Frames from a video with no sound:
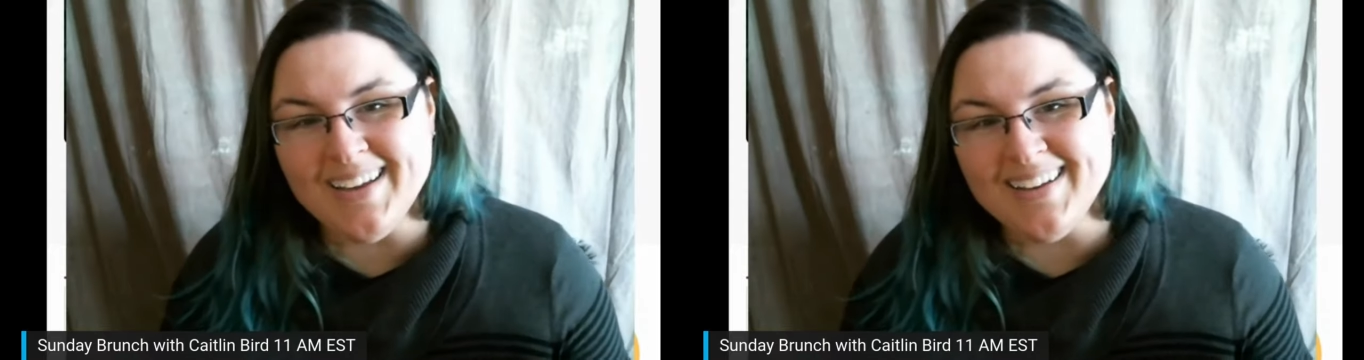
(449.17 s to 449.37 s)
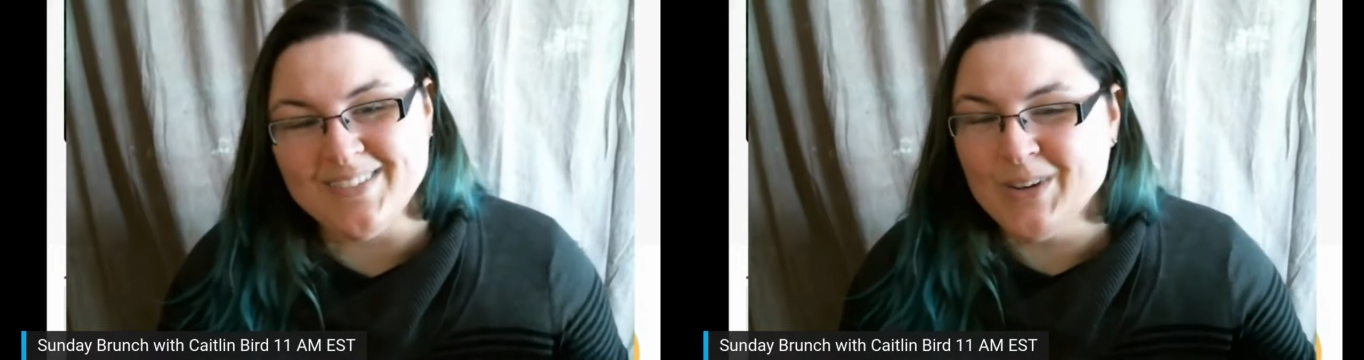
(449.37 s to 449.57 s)

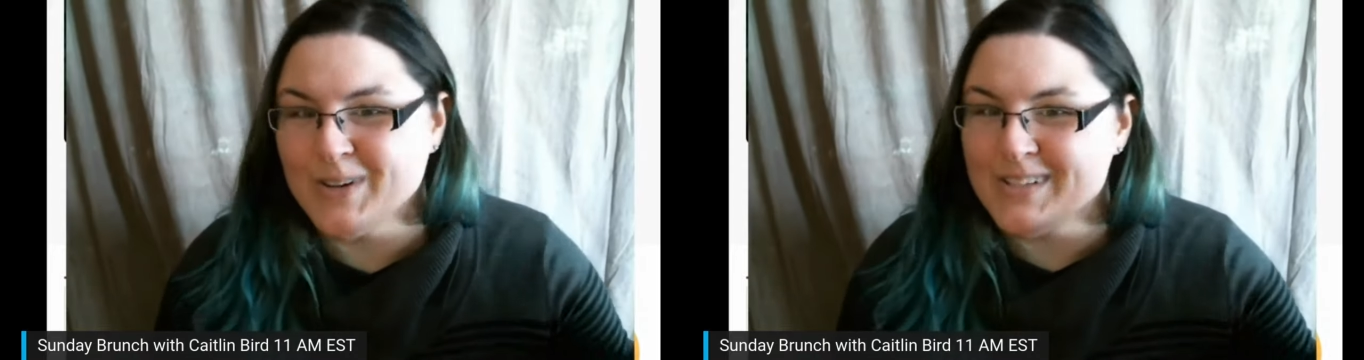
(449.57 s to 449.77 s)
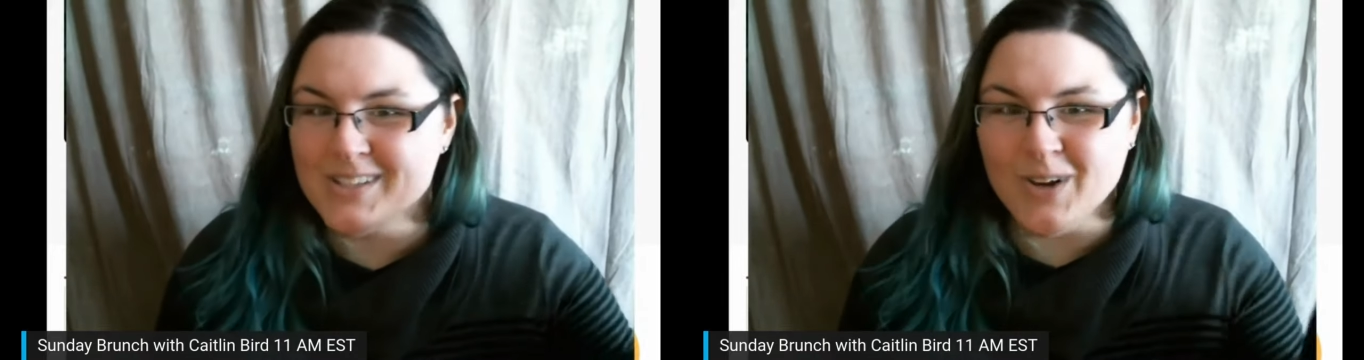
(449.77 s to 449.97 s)
And of
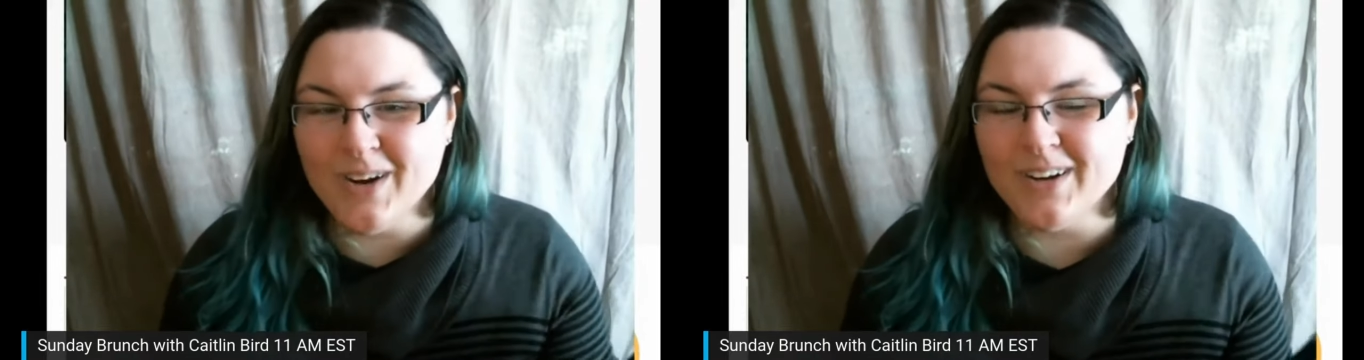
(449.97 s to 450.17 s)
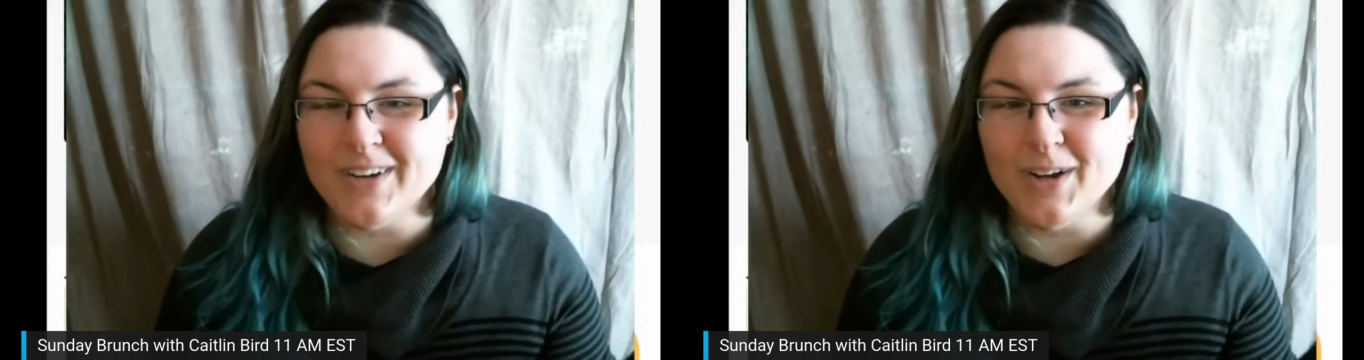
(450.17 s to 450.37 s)
course that's
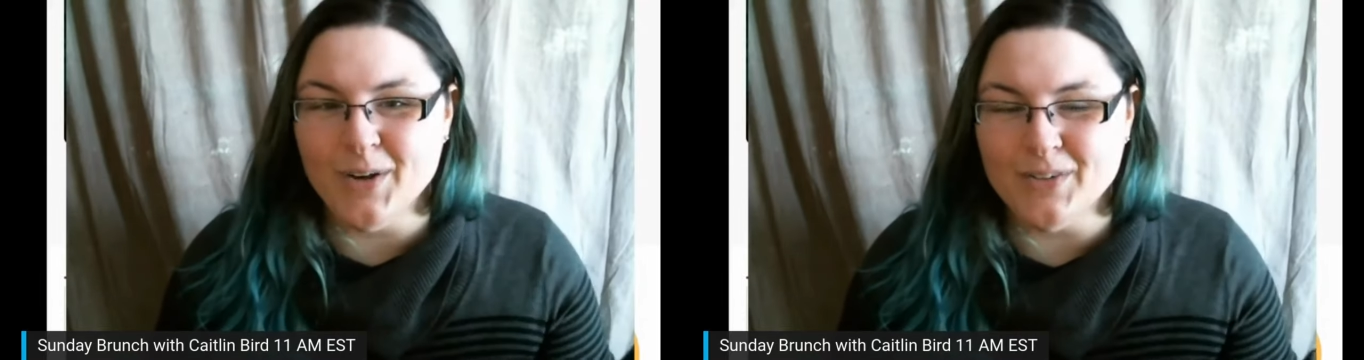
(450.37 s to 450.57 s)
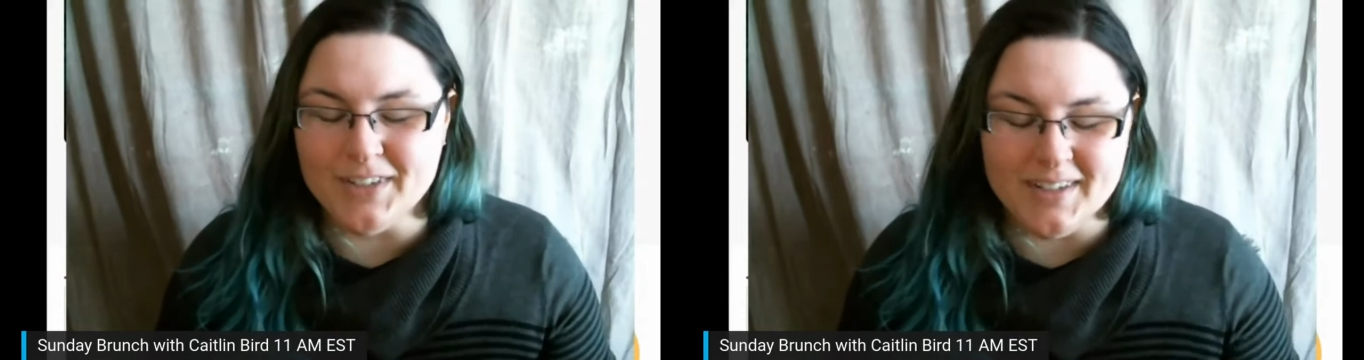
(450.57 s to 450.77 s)
harder in
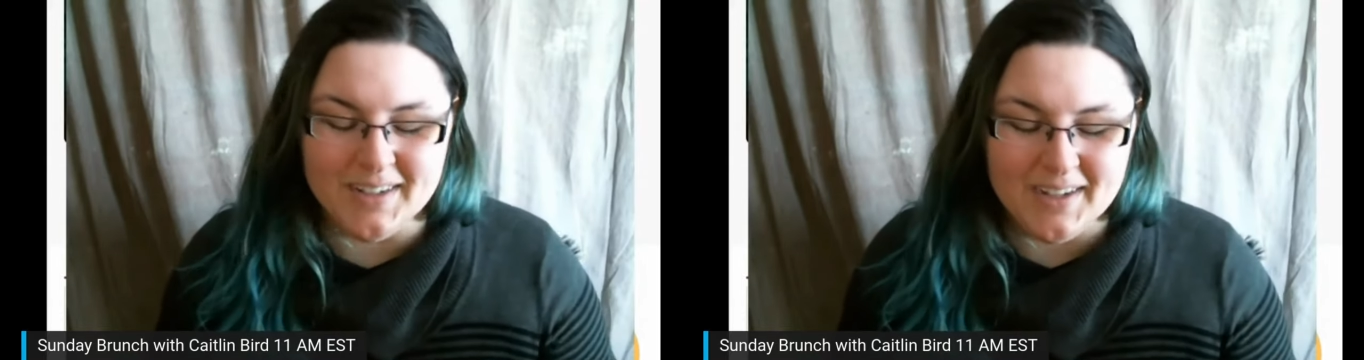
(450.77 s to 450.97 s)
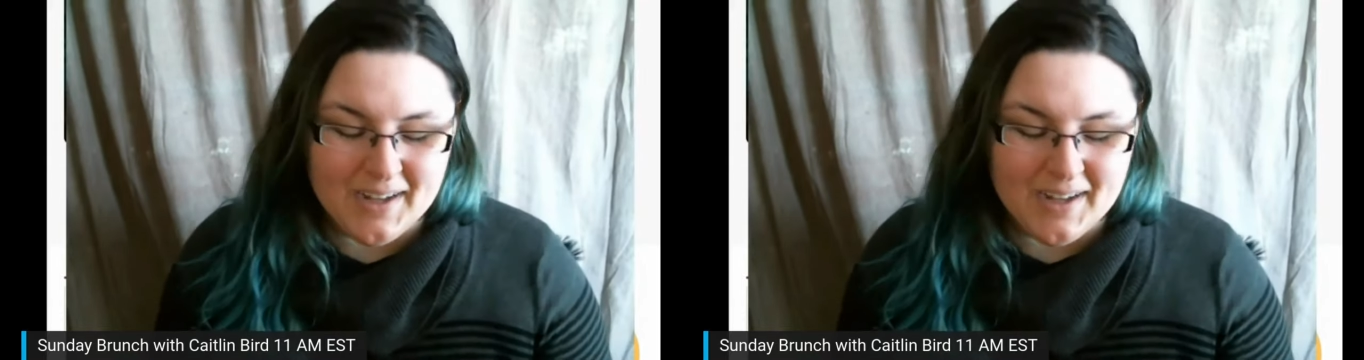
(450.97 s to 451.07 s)
COVID.